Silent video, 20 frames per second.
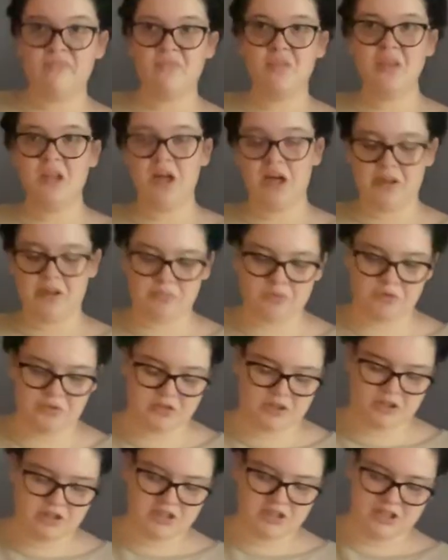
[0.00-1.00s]
Not the
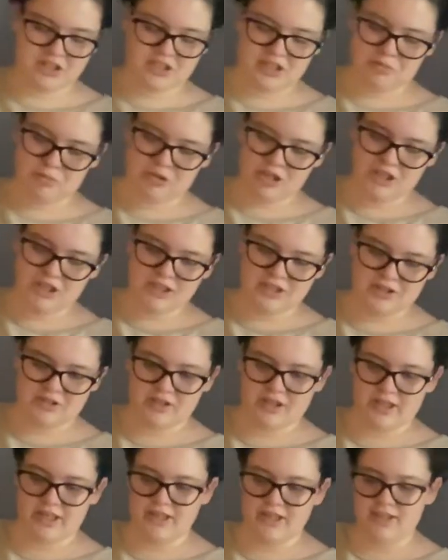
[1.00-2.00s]
most artistic, but it does look
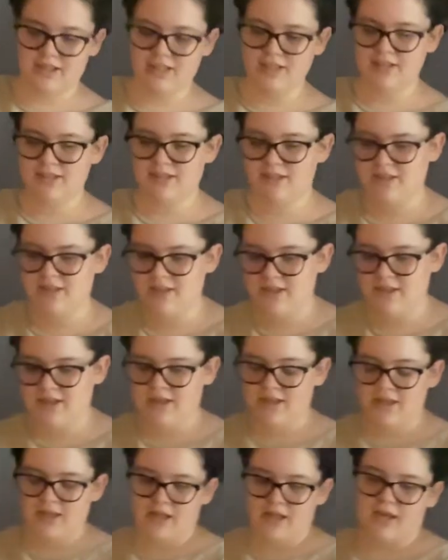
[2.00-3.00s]
kind of neat.
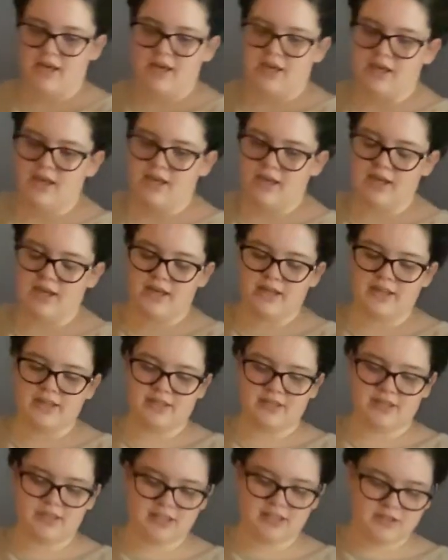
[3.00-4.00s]
And
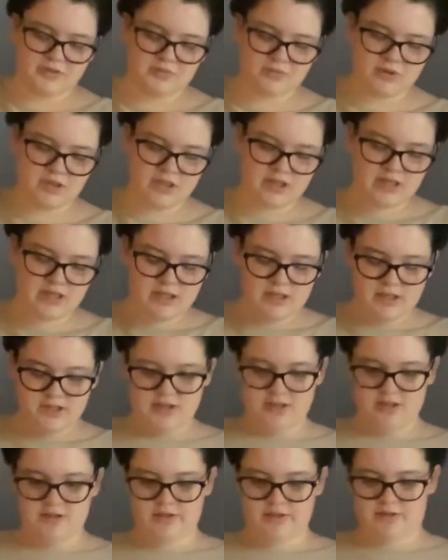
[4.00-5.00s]
this one,
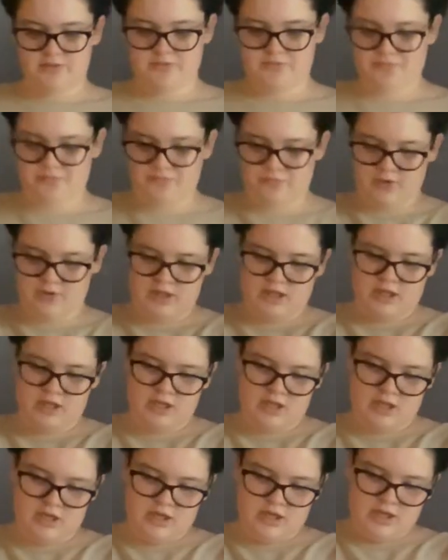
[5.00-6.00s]

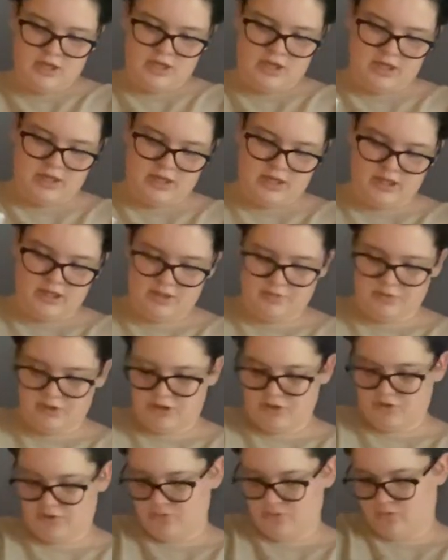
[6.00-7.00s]
I think I want
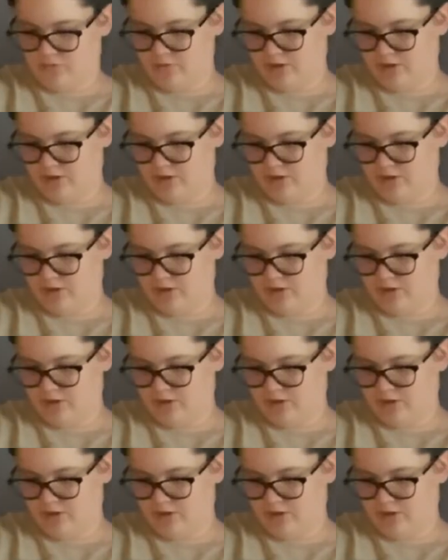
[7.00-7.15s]
to do a